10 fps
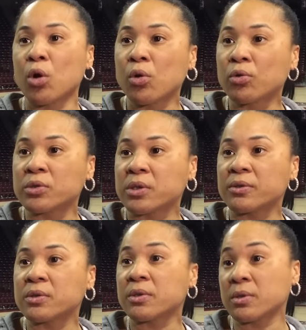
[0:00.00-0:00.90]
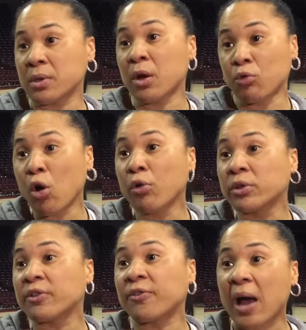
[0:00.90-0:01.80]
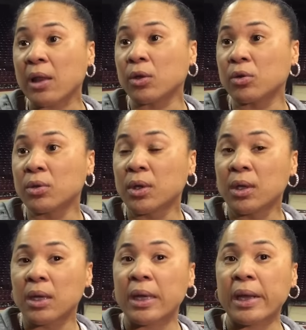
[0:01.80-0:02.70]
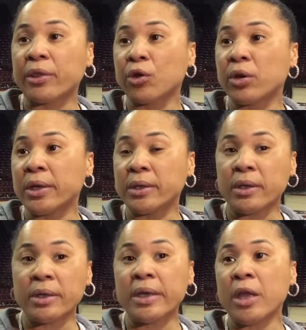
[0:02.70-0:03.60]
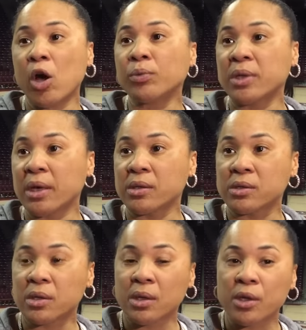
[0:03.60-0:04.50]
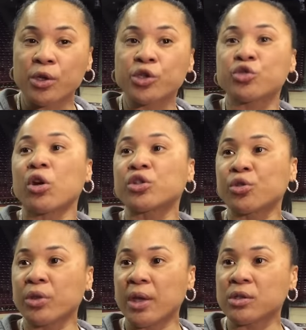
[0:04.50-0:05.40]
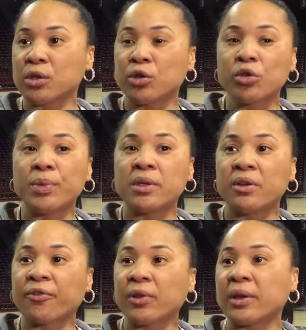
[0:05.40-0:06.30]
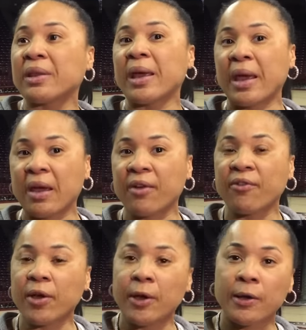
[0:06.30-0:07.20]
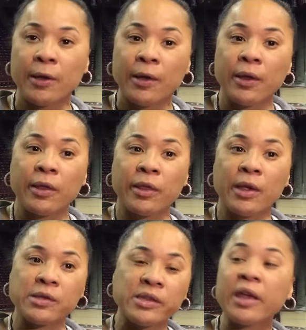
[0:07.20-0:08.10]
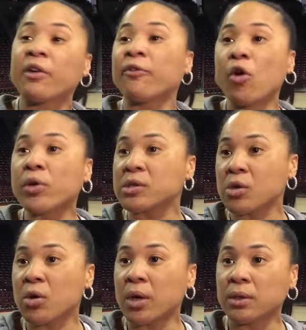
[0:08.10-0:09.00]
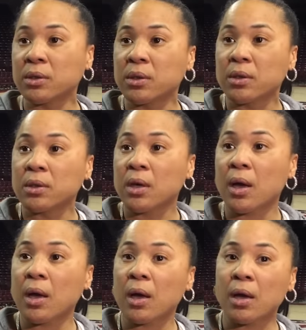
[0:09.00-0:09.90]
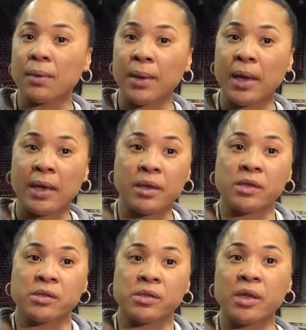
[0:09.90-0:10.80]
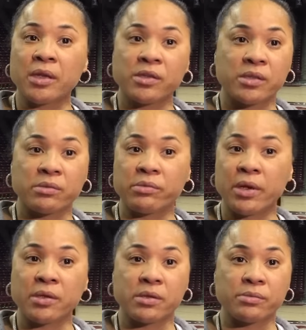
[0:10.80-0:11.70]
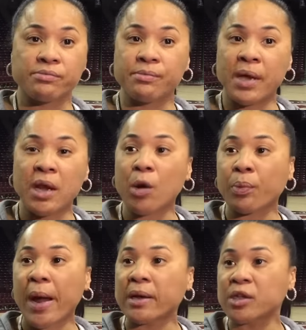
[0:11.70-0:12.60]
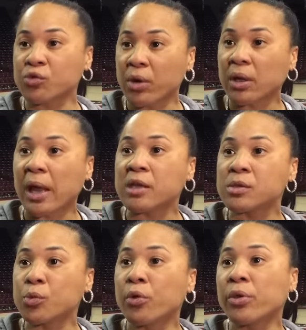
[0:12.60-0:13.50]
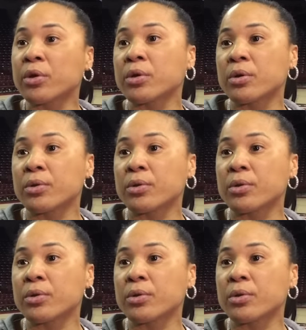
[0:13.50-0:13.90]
roles, a role to follow. And I thought it helped us structure things a little bit differently. They have things that they can focus on, and it's made our practice run a lot smoother.